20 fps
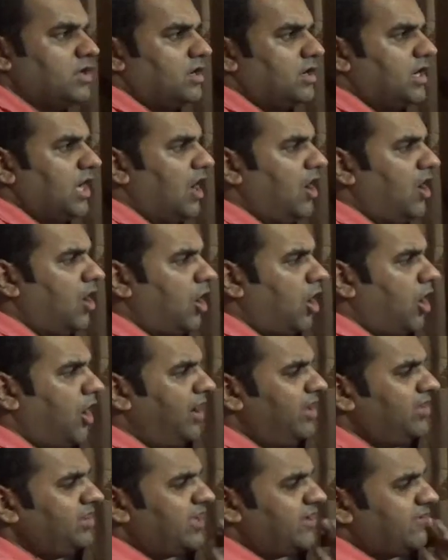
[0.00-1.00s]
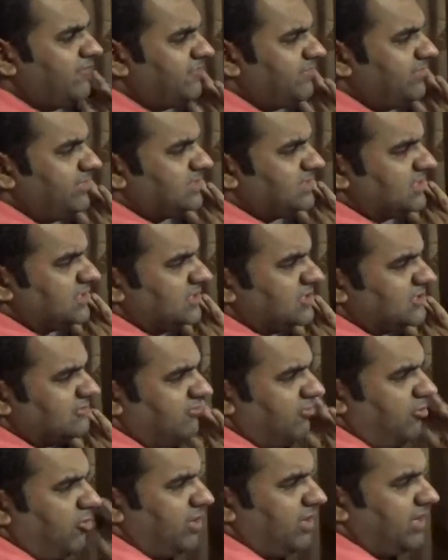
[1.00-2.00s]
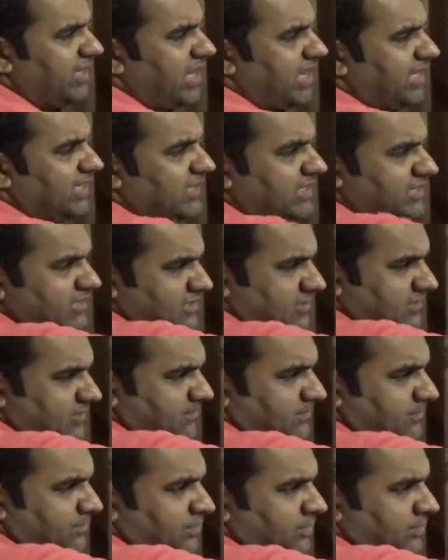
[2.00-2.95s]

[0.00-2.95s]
Now all the information is flowing like this.